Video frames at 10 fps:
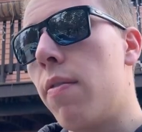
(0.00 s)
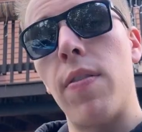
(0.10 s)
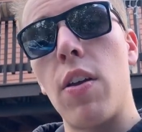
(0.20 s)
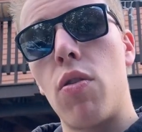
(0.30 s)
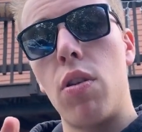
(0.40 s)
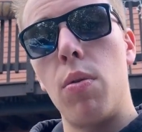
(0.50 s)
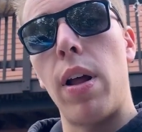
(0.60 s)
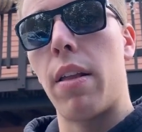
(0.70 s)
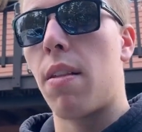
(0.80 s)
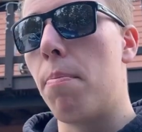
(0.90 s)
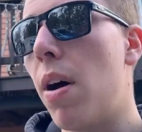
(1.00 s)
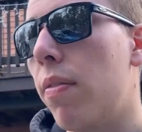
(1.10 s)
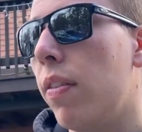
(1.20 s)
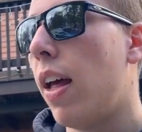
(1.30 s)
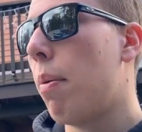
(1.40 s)
Eventually we'll add some
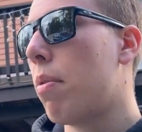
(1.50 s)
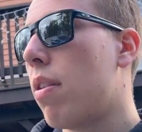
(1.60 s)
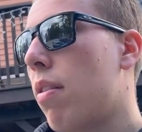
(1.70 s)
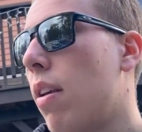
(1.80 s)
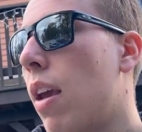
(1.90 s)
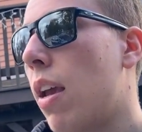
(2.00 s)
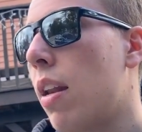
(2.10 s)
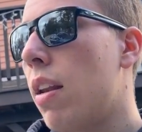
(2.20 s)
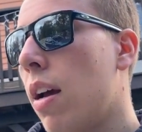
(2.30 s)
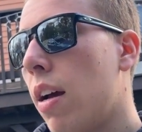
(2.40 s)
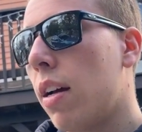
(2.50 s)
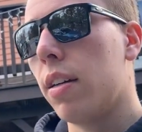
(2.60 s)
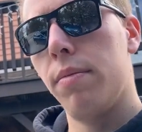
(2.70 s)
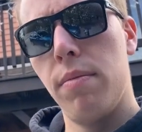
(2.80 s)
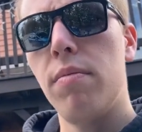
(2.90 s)
mud flaps, and
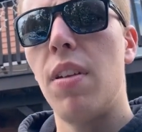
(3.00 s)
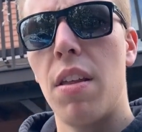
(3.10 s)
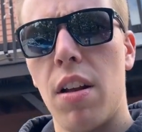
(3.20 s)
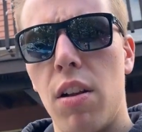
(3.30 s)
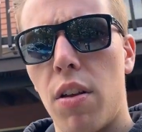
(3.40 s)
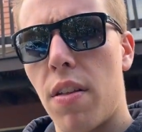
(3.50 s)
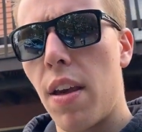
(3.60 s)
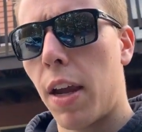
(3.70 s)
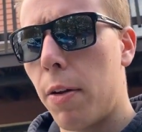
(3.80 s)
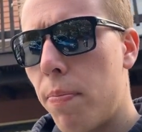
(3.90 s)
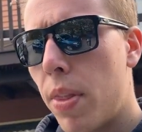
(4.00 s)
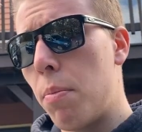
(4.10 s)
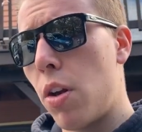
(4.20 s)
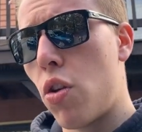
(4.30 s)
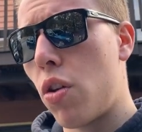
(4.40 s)
things gonna look sick.
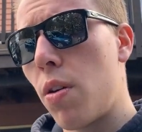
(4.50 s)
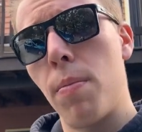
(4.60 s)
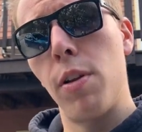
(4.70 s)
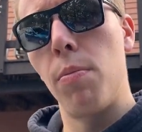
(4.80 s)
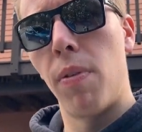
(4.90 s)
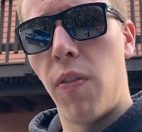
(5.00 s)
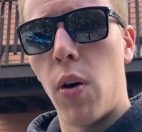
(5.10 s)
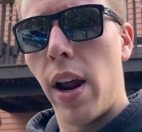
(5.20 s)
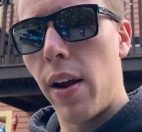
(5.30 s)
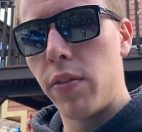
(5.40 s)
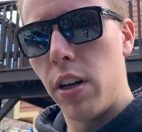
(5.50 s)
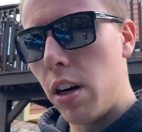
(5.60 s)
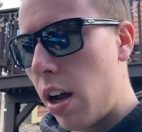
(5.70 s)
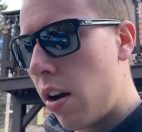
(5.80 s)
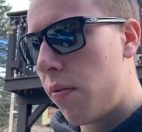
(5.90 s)
I'm gonna show you a little before and
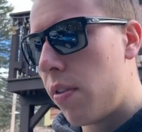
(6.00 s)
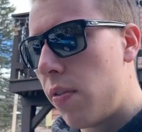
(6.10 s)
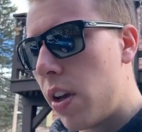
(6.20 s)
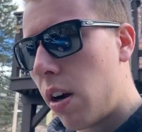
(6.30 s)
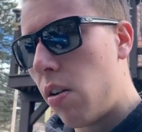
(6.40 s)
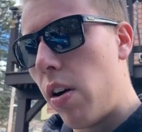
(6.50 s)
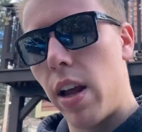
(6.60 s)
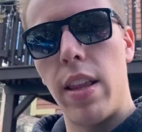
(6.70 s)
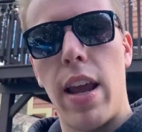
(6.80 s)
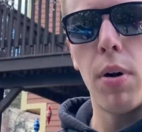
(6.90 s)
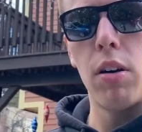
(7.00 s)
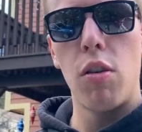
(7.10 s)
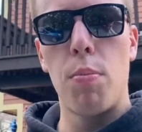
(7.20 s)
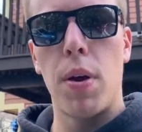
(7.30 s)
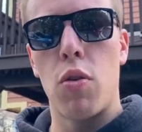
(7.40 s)
after of the vehicle and then
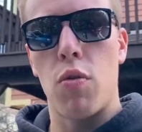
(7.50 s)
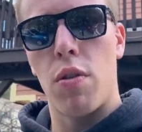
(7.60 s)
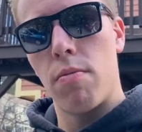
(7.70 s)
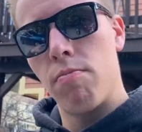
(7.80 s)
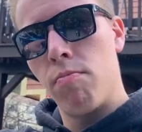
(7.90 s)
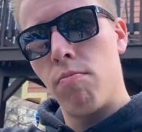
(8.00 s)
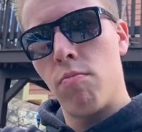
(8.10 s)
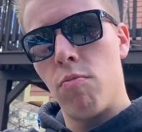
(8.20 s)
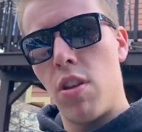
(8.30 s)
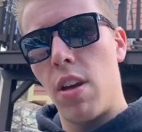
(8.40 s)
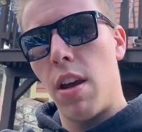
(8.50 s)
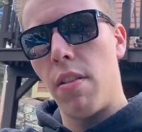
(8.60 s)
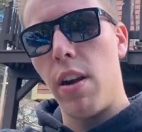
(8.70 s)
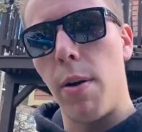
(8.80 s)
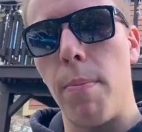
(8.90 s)
progress pictures. See you guys
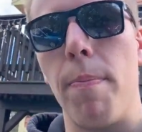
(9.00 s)
later.